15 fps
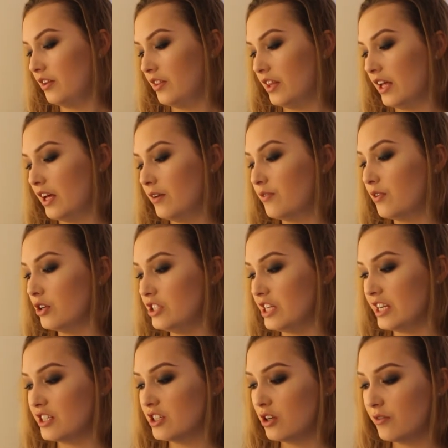The
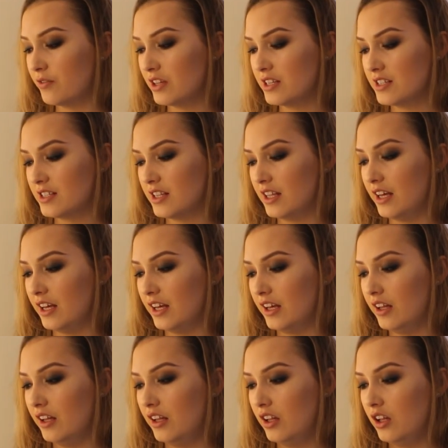foundation of this,
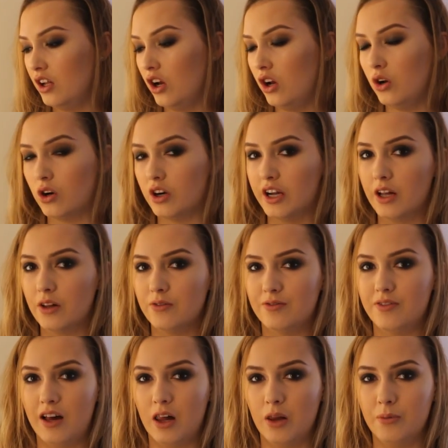the L'Oreal
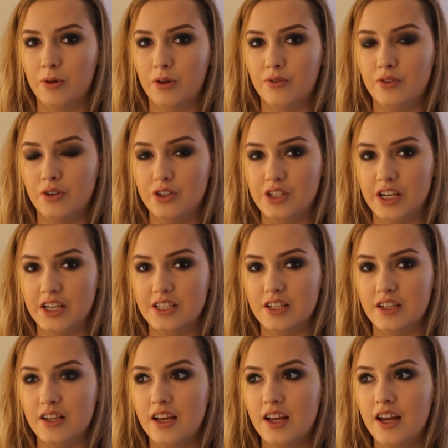Infallible
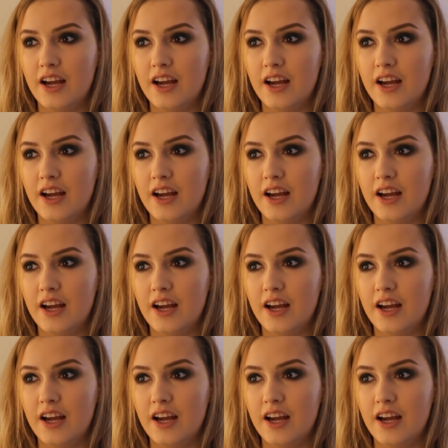foundation,